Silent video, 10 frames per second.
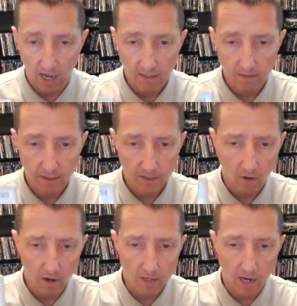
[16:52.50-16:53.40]
it's
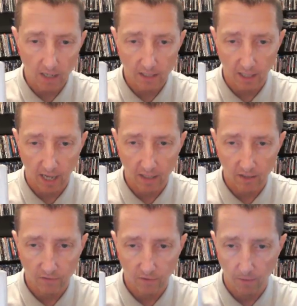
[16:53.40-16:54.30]
hard not to like
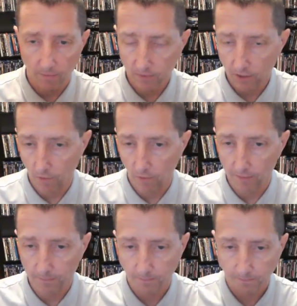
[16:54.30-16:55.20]
this film.
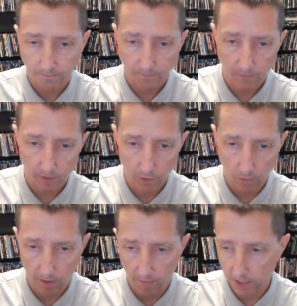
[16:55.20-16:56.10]
So just
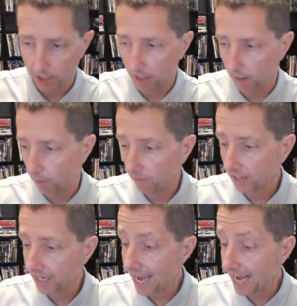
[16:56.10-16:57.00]
wanted to mention
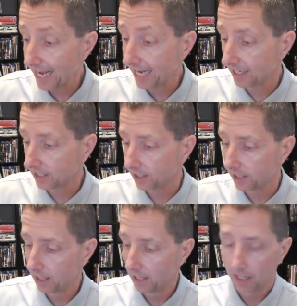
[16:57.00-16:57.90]
Perfect Days,
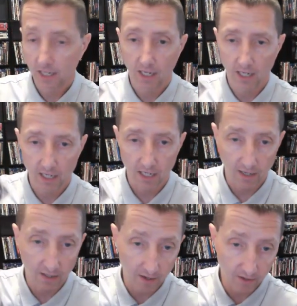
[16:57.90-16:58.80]

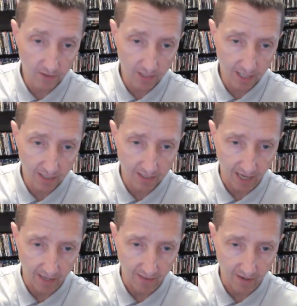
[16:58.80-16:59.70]
and there's the
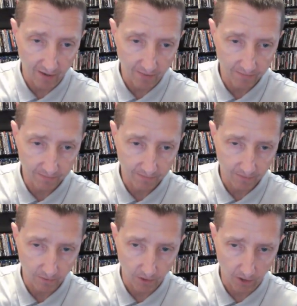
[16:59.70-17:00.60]
inside there
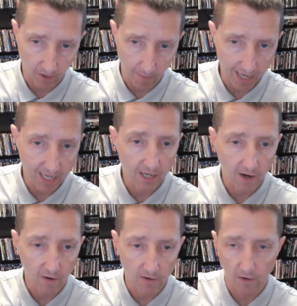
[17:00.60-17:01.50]
with our main
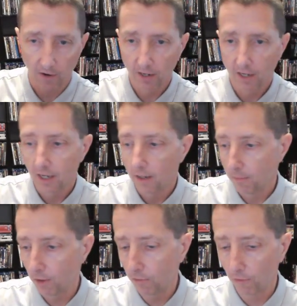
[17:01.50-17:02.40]
character.
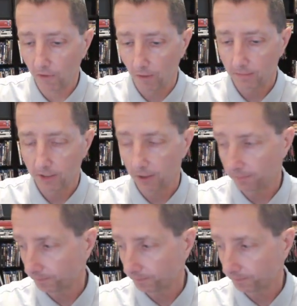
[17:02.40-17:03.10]
Beautiful film. So